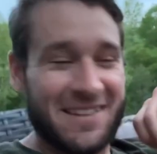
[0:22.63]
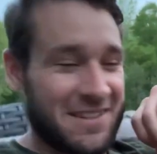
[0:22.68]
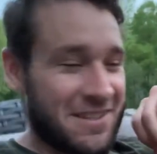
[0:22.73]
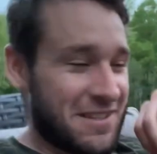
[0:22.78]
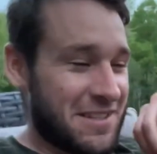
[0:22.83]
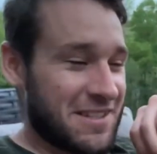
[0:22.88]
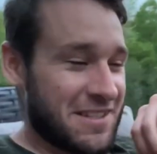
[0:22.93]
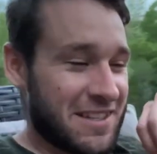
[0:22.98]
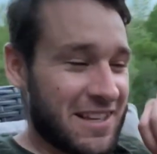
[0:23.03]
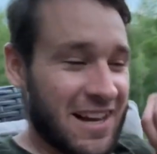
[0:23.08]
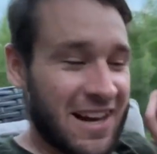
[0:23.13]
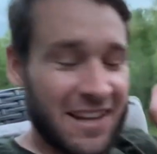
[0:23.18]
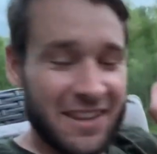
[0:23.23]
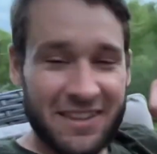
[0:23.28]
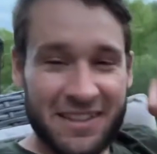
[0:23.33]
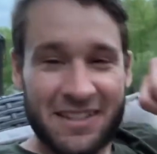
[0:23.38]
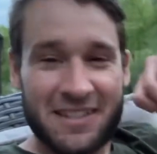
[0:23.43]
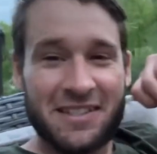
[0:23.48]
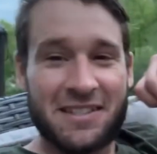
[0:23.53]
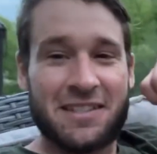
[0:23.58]
Just got
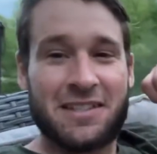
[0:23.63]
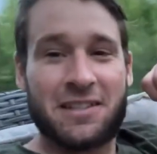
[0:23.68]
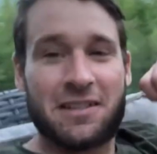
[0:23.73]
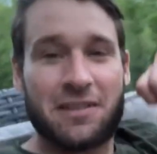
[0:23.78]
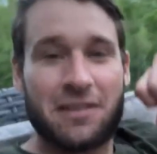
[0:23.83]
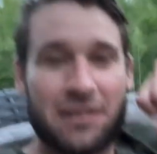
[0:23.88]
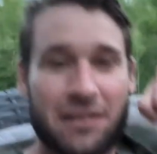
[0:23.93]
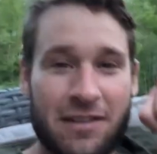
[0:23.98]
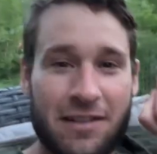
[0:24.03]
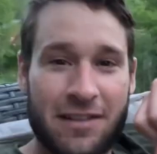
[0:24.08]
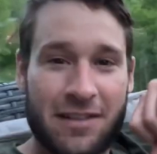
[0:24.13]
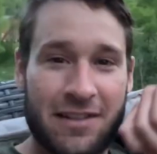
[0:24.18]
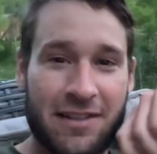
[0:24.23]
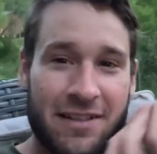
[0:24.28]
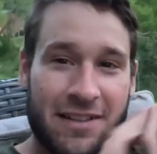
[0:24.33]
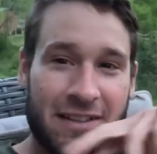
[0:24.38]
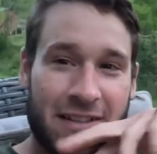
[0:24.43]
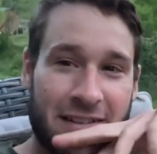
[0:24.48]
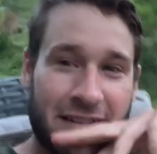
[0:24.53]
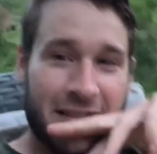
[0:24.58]
this
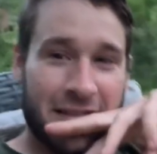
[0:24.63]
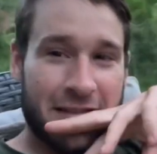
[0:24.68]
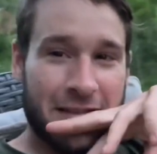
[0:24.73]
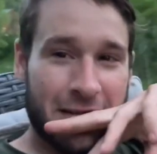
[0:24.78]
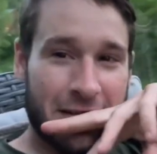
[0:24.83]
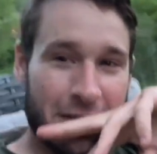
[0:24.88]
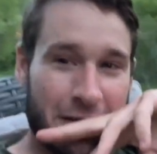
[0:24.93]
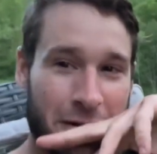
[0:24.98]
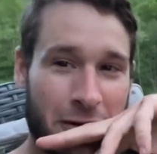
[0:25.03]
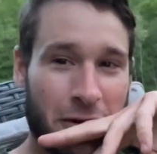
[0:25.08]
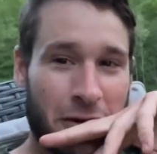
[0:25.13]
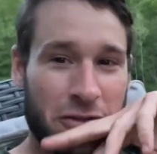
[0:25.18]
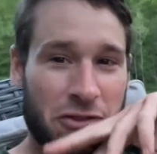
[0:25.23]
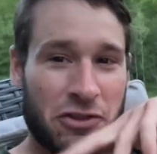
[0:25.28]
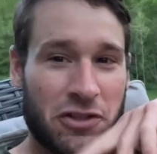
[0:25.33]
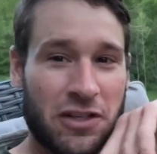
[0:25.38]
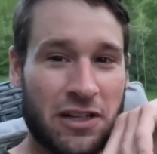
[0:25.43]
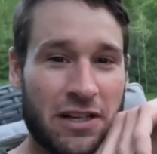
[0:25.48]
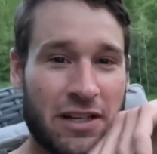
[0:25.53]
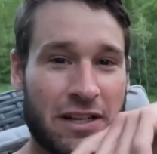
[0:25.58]
little
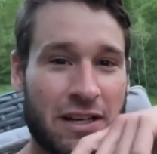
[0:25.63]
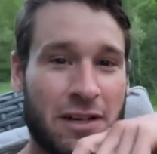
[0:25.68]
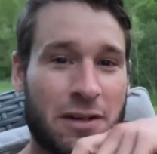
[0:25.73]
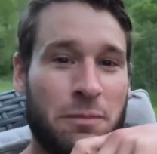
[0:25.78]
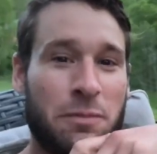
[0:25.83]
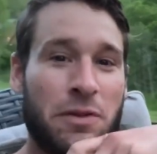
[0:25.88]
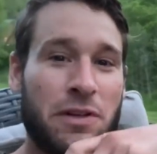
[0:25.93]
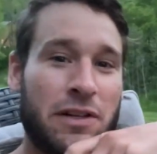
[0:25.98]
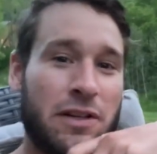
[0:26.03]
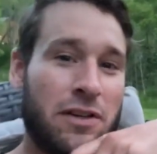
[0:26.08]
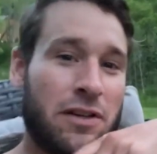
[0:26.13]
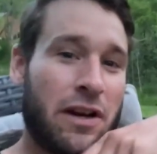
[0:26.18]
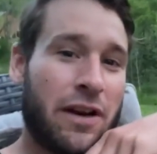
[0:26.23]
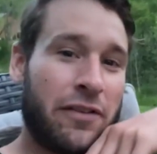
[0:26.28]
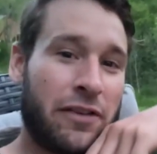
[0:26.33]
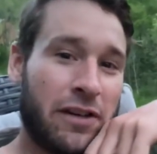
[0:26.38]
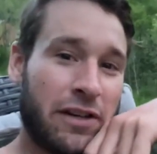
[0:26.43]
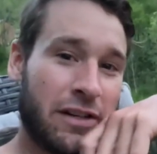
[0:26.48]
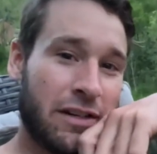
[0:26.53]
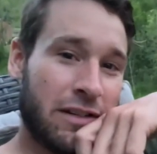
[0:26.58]
ultralight airplane
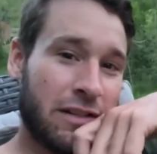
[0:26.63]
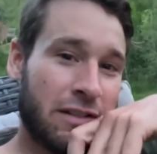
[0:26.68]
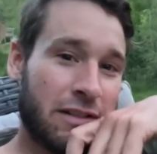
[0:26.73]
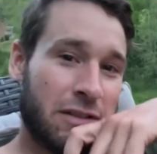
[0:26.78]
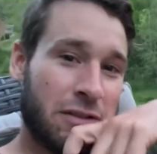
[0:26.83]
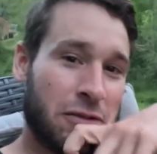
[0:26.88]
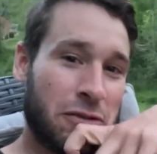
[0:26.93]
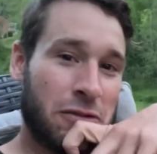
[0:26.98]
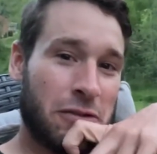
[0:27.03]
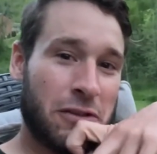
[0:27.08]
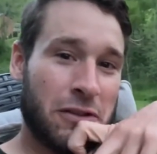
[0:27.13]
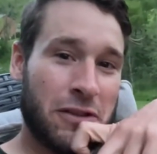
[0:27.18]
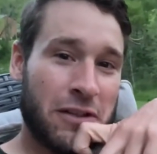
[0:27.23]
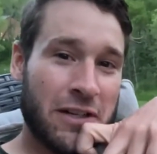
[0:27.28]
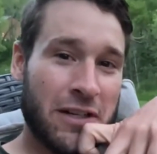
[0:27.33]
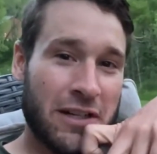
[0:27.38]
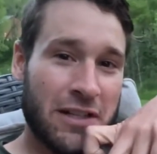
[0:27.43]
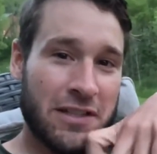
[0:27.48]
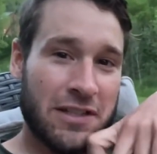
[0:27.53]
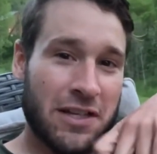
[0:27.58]
driver here. Is a little
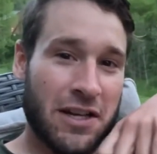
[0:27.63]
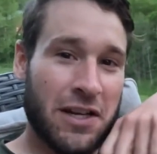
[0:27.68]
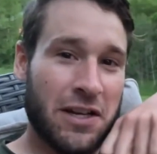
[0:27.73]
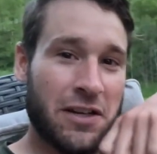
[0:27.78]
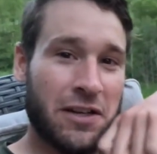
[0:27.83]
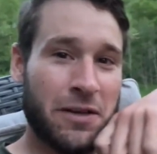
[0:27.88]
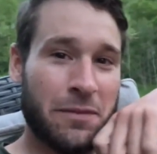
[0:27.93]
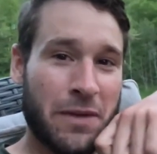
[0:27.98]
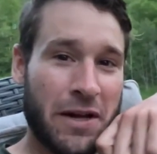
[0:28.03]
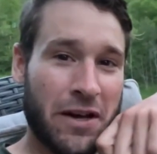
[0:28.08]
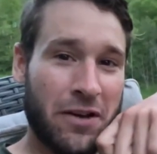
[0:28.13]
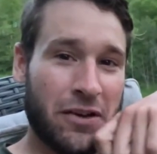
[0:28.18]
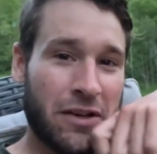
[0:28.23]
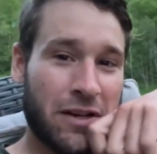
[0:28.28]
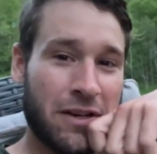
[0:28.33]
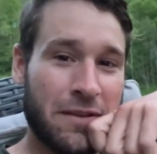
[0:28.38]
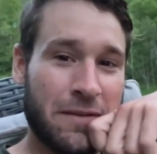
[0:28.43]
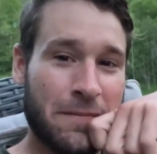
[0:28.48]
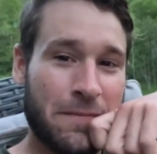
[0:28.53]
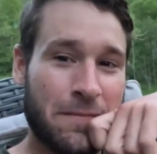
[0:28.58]
excited about
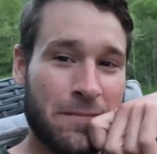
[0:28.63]
it.